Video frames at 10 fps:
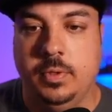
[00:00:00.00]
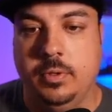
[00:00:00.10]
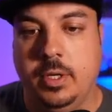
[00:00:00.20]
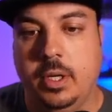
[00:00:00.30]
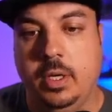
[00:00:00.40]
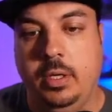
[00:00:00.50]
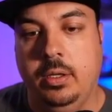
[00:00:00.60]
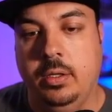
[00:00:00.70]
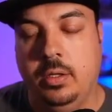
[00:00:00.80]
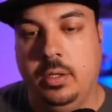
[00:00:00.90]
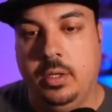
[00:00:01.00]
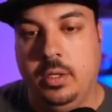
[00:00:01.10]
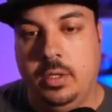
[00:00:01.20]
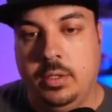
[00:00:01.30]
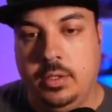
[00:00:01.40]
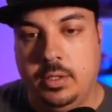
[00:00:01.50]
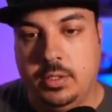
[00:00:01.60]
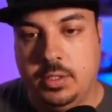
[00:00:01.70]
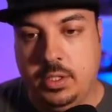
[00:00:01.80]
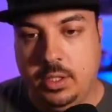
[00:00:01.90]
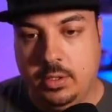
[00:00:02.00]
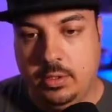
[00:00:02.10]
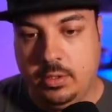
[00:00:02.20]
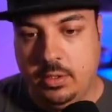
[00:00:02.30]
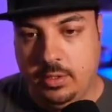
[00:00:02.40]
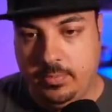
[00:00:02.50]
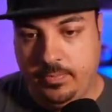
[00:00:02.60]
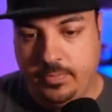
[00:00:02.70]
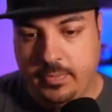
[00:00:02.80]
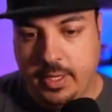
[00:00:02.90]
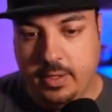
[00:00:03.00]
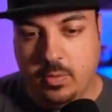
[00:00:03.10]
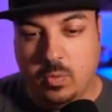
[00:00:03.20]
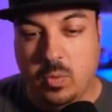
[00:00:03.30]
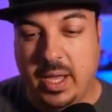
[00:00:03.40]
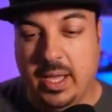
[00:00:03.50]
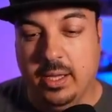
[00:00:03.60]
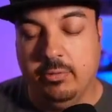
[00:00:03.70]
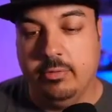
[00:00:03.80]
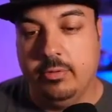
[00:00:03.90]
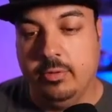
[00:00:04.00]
Okay. There's a She-Hulk and a wave.